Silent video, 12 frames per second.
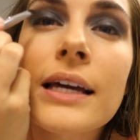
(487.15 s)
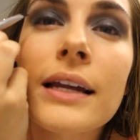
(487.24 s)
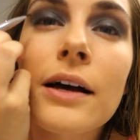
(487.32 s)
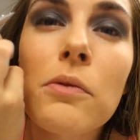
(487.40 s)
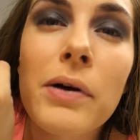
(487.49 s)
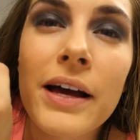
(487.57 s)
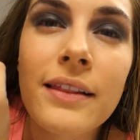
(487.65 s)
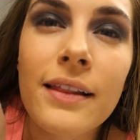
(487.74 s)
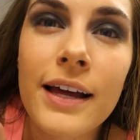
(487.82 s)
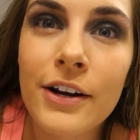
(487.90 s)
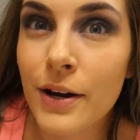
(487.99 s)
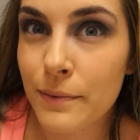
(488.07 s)
gonna apply the
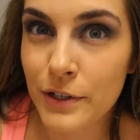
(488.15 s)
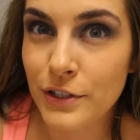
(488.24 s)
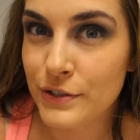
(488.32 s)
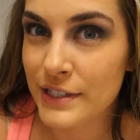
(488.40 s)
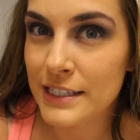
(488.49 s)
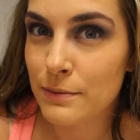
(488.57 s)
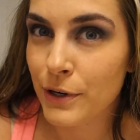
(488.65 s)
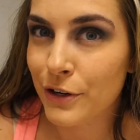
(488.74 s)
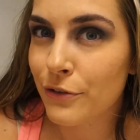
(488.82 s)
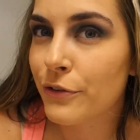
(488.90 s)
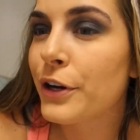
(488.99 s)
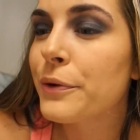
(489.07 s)
liner. I'm gonna use this
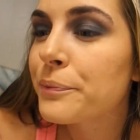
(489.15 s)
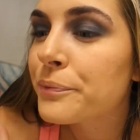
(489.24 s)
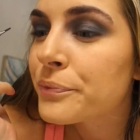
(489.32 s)
mirror over here.